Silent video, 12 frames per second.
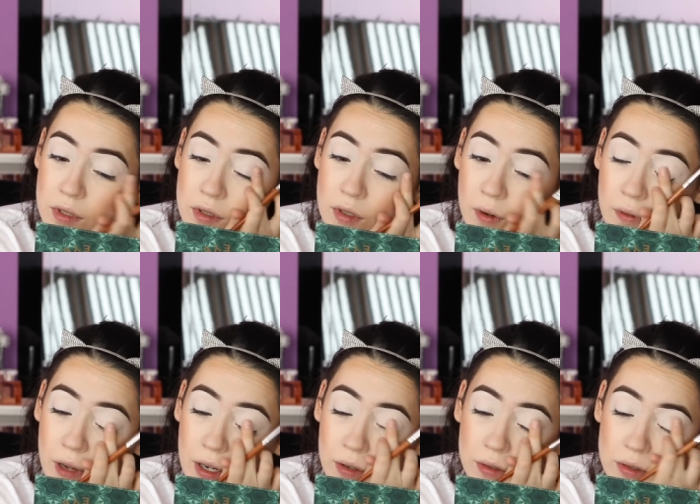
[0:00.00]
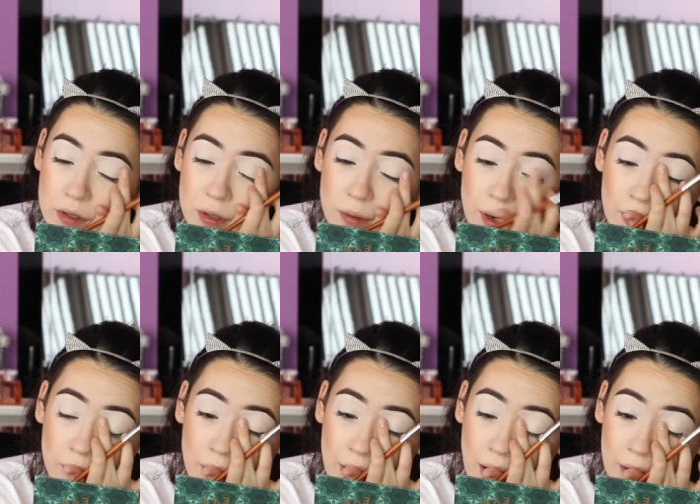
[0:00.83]
So if I don't do it right
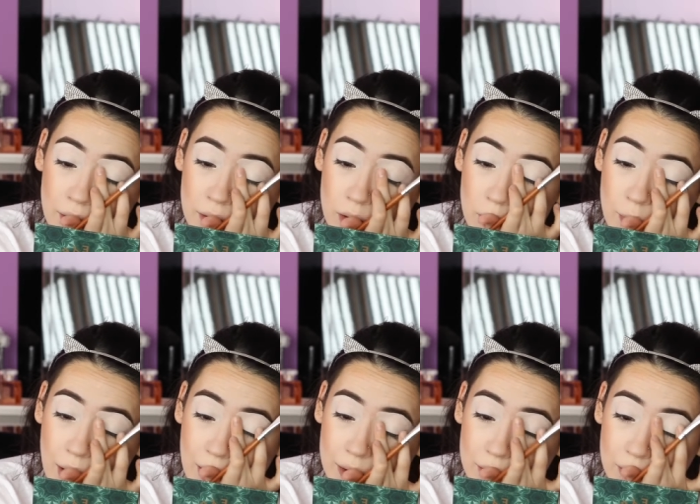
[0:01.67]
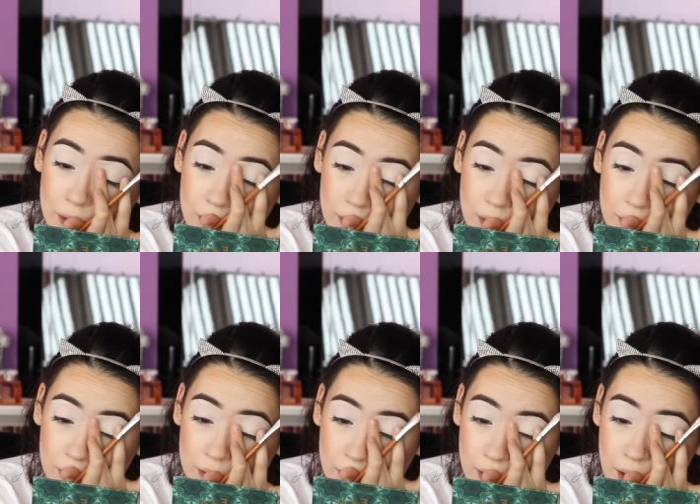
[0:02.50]
away, I can go back
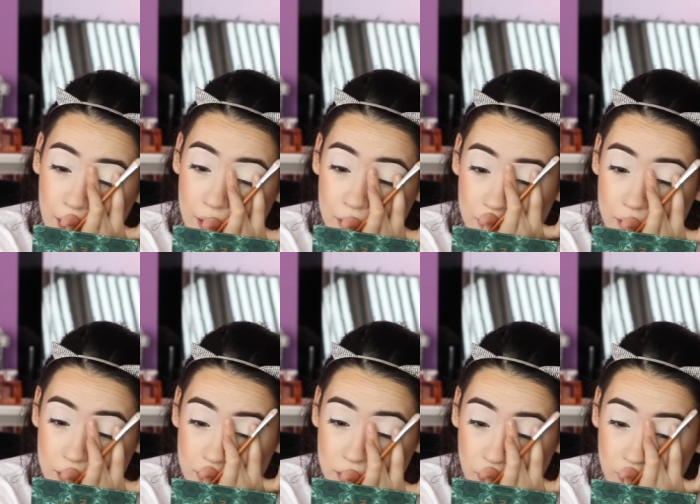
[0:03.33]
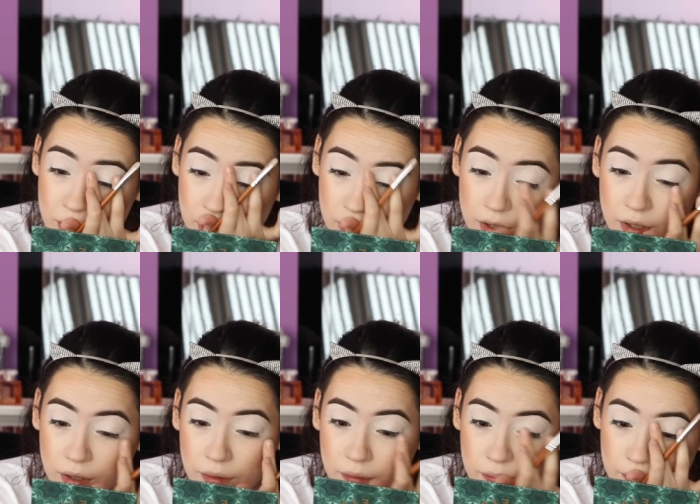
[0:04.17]
and like edit the description, you know?
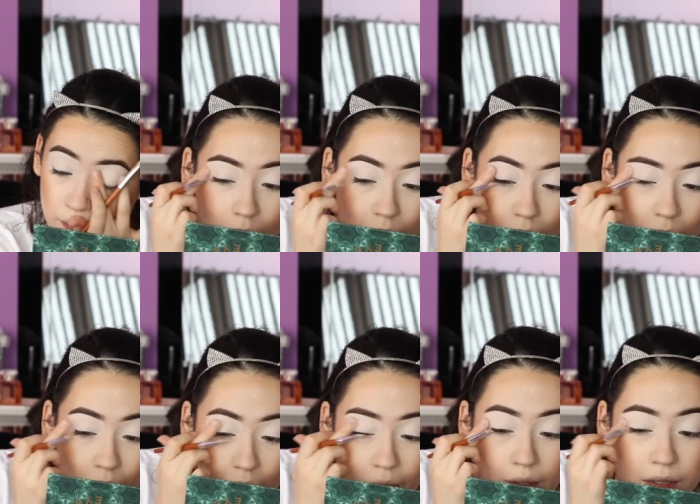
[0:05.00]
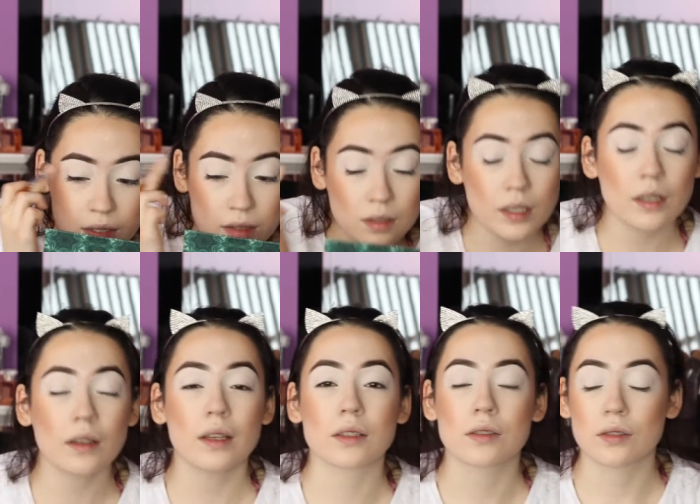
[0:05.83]
Okay, this is looking
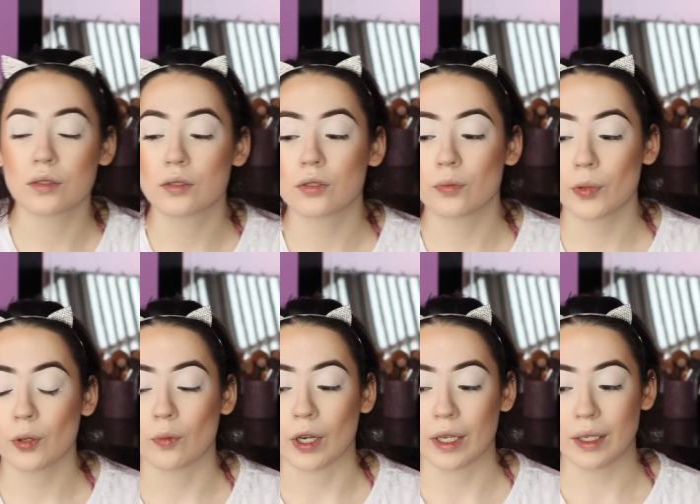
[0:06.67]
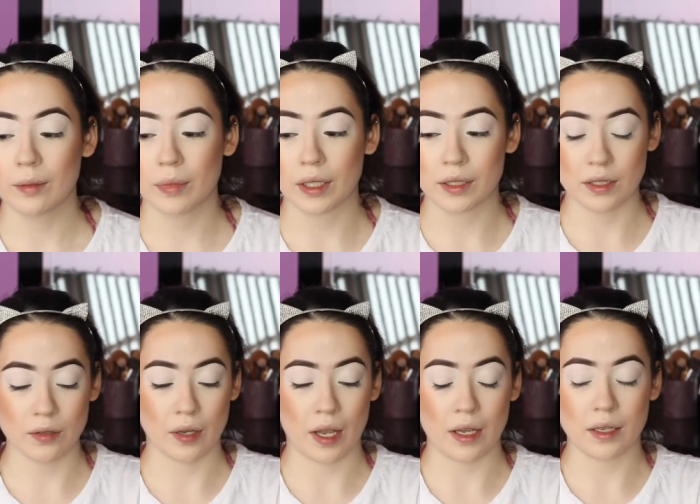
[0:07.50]
like super white, but it's
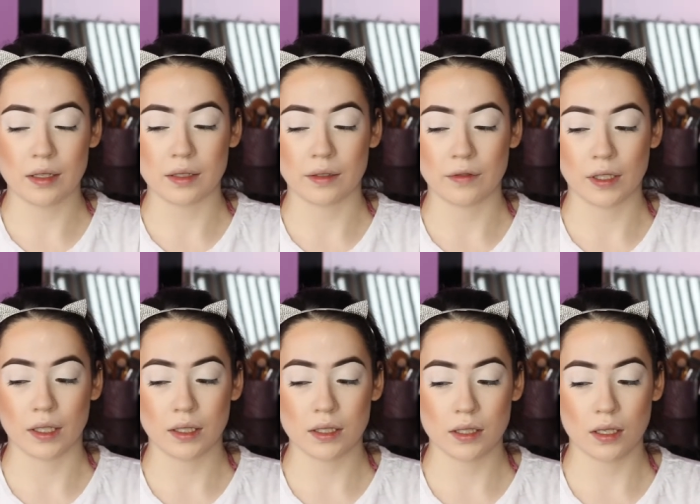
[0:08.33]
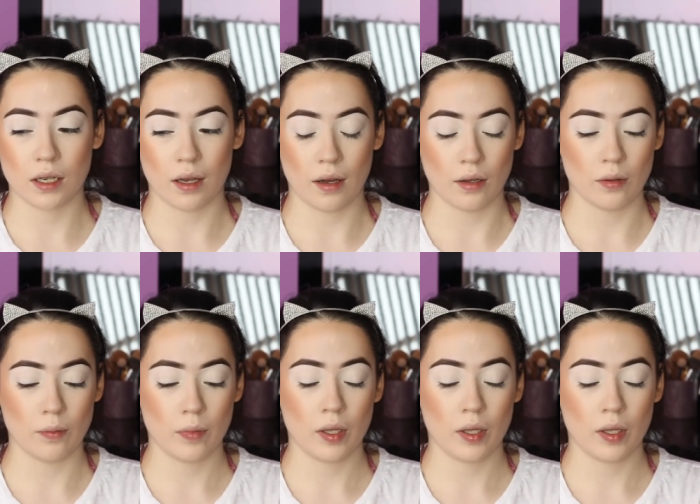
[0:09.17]
okay because I feel like it's going to help